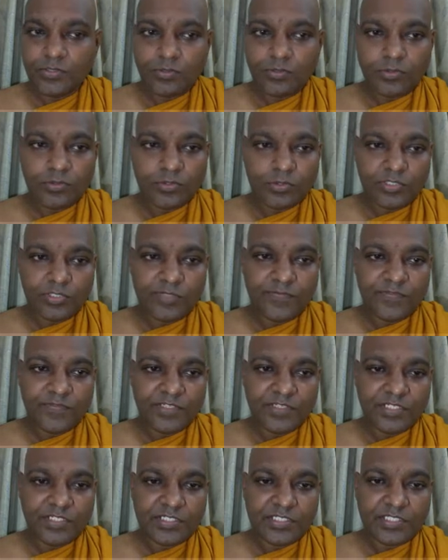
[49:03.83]
to
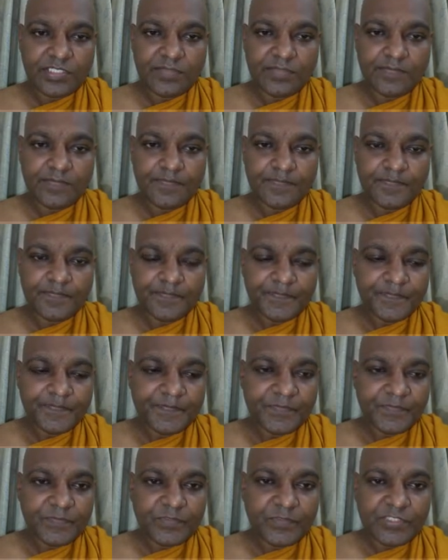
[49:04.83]
infinity,
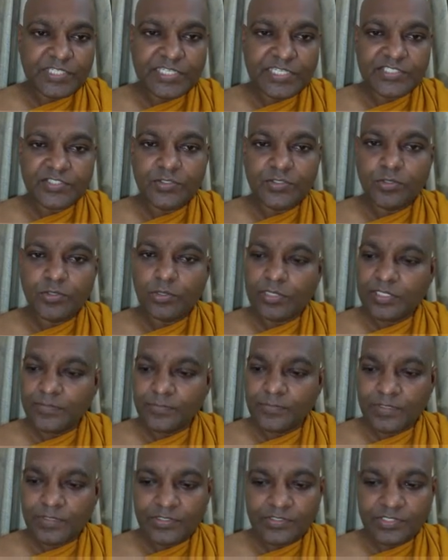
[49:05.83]
which has no
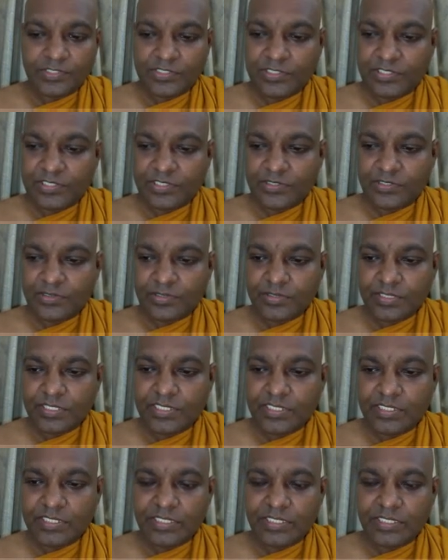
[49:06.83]
convergence and